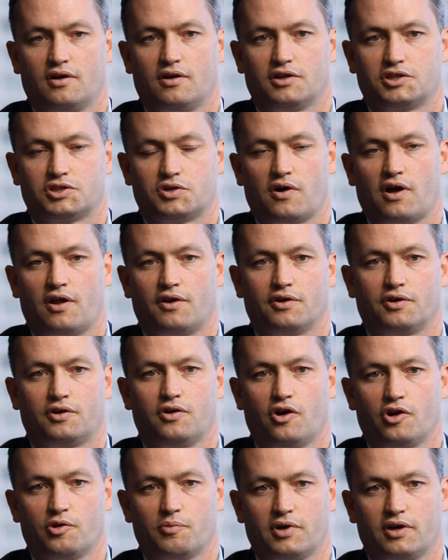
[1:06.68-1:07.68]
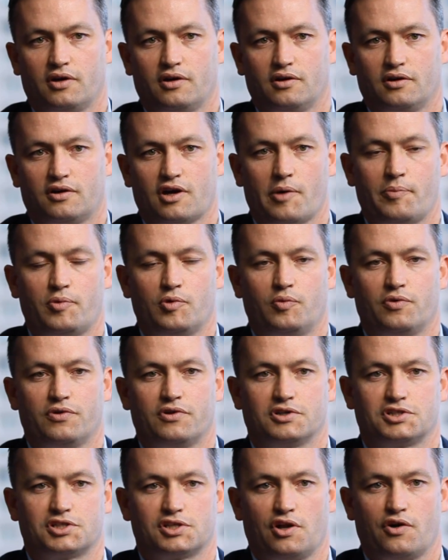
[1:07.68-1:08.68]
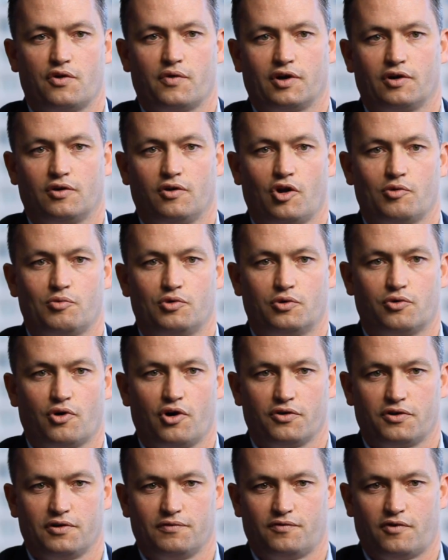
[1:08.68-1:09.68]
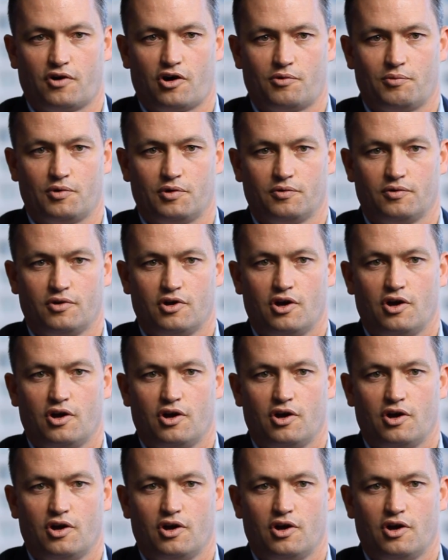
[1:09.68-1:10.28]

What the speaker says: Australian economy coupled with a slowing global growth environment,